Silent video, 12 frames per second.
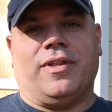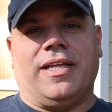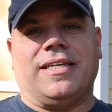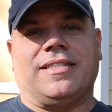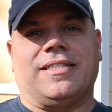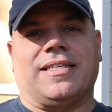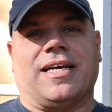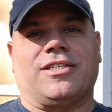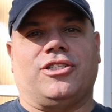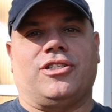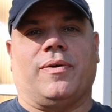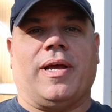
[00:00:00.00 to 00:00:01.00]
this is
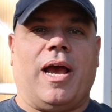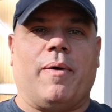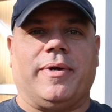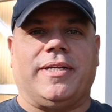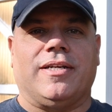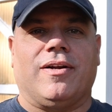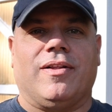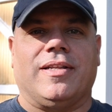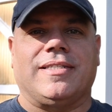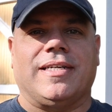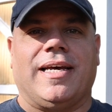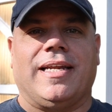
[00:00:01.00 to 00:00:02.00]
actually showing how we did all
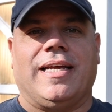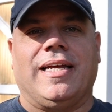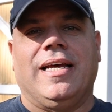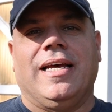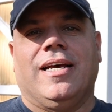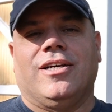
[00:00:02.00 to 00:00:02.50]
the siding.